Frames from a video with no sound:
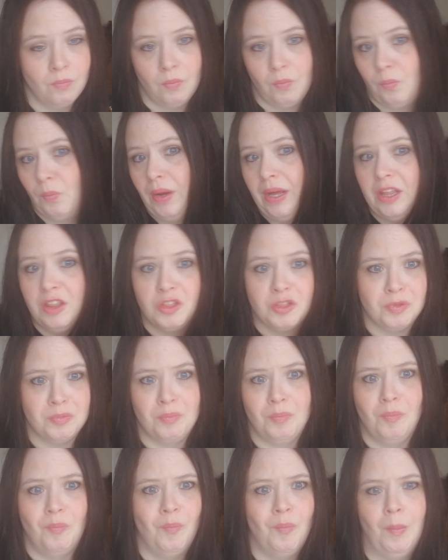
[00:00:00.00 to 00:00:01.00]
with
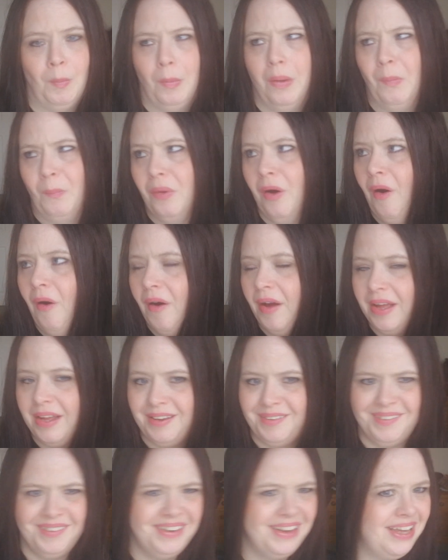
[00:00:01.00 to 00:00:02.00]
my
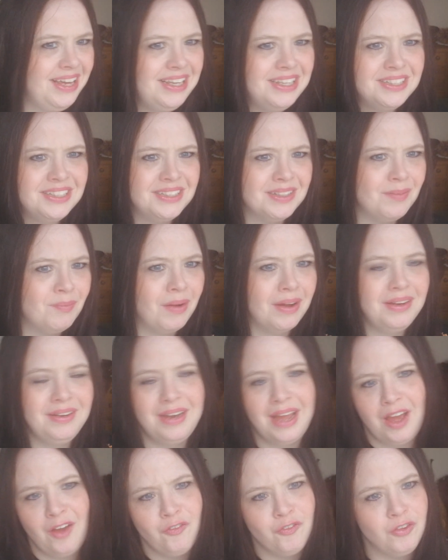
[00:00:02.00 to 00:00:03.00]
niece and my
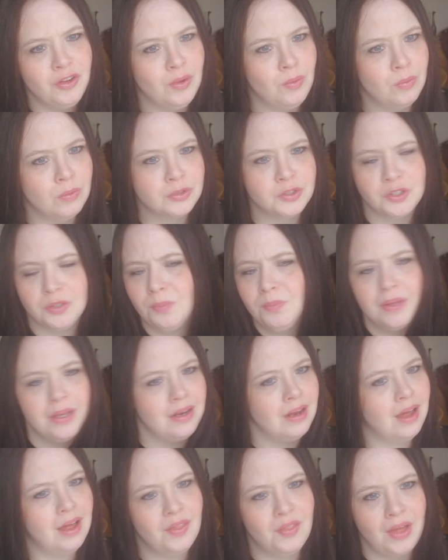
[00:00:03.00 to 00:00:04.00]
nephew or something
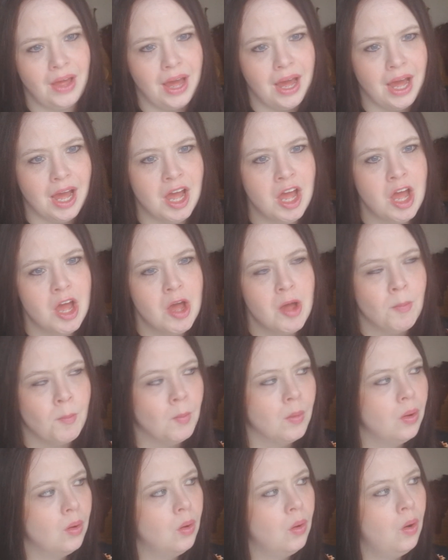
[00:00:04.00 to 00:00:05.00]
like that.
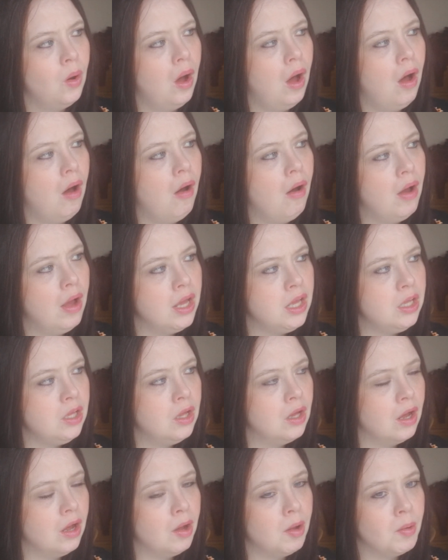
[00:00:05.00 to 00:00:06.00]
But
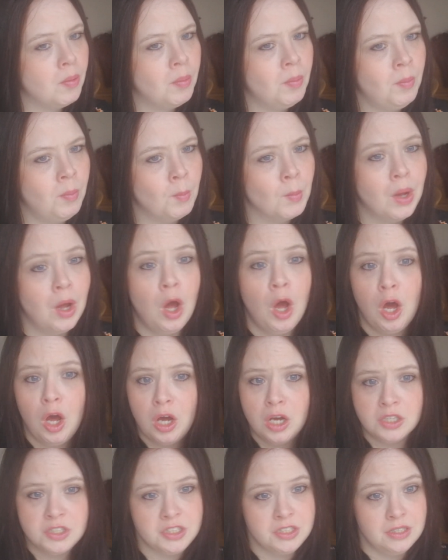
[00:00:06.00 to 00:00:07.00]
I
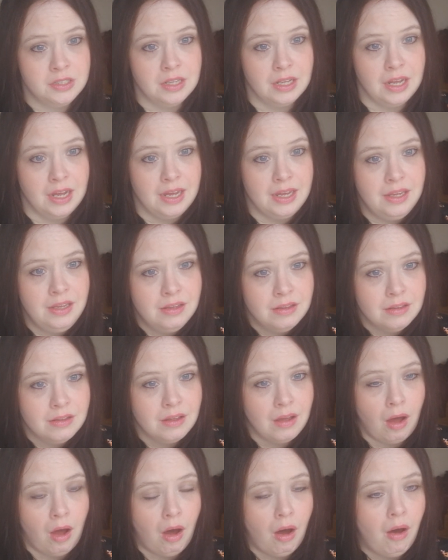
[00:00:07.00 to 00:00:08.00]
personally,
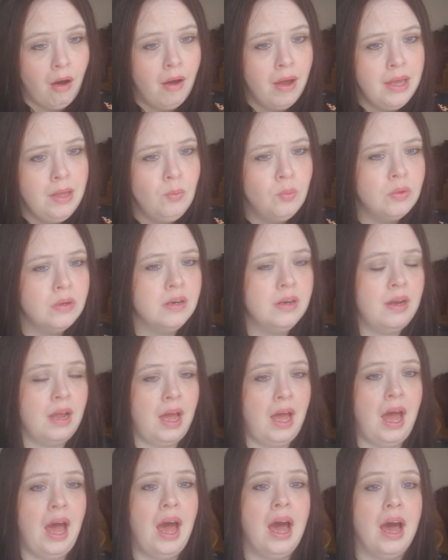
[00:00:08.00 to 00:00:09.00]
I wouldn't
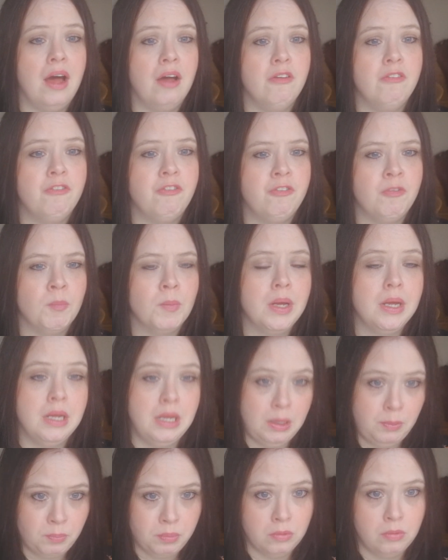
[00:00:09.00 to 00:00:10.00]
have
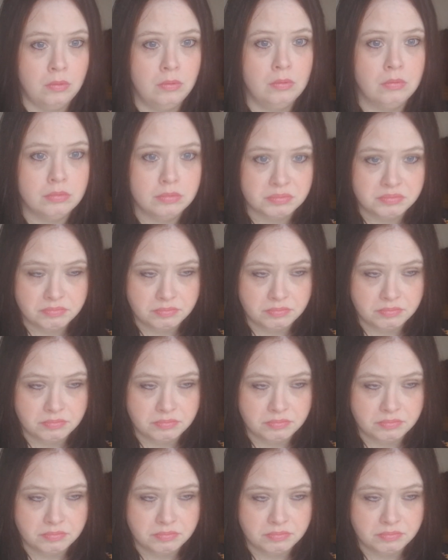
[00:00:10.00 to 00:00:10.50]
people,